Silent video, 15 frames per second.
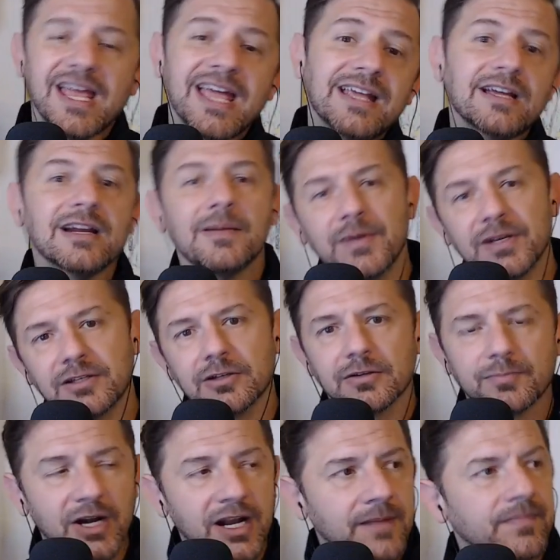Hey, could I pick your
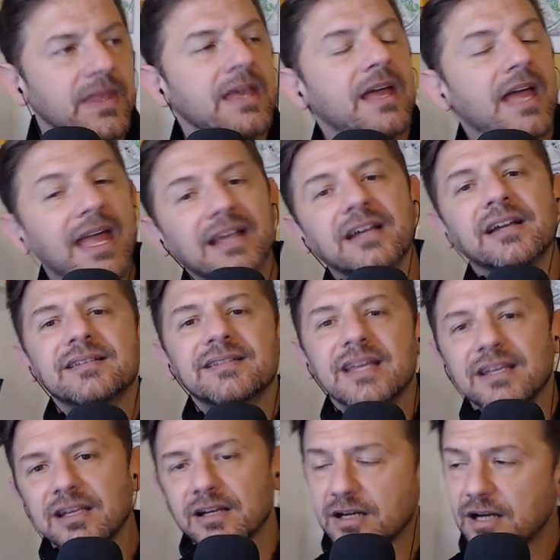brain? Hey, could I
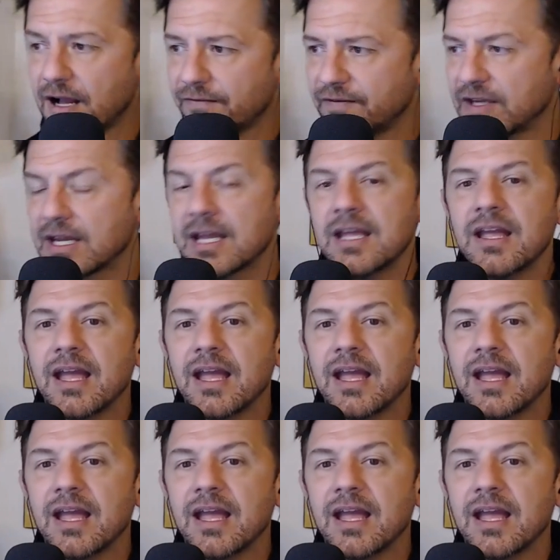take you to coffee?